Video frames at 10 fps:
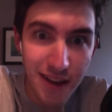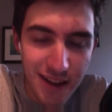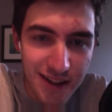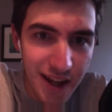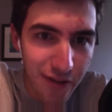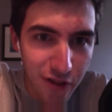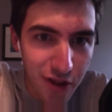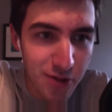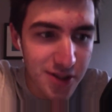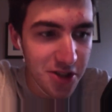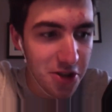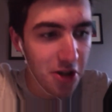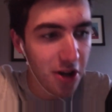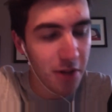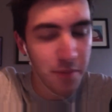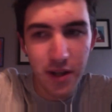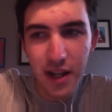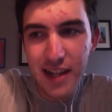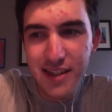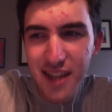definitely wasn't good, but
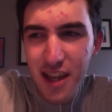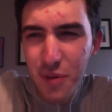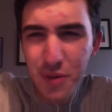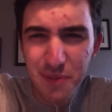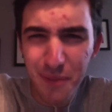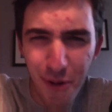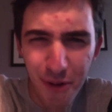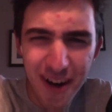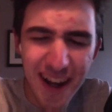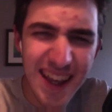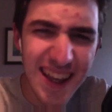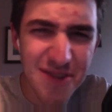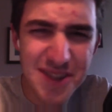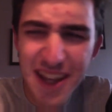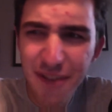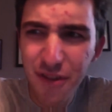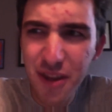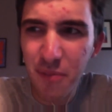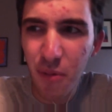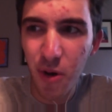I'd say it was more. It, it, was
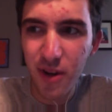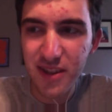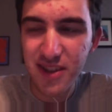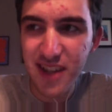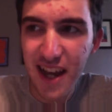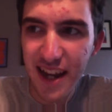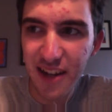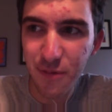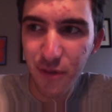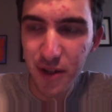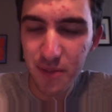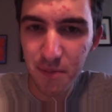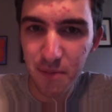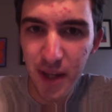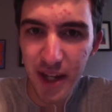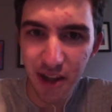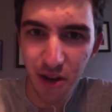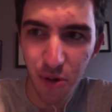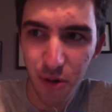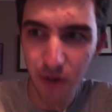definitely more on the side of like
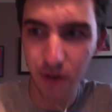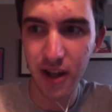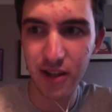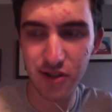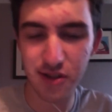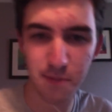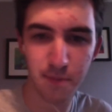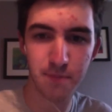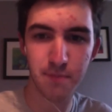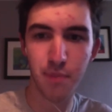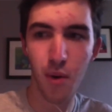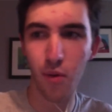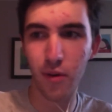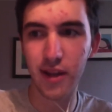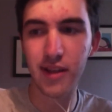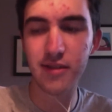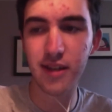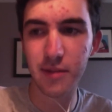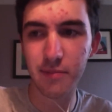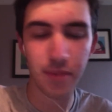mediocre and just boring,
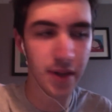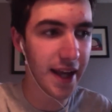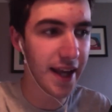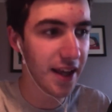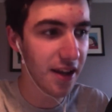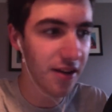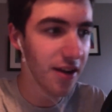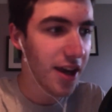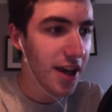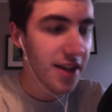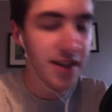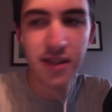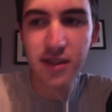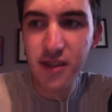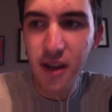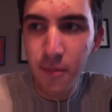like bland. Because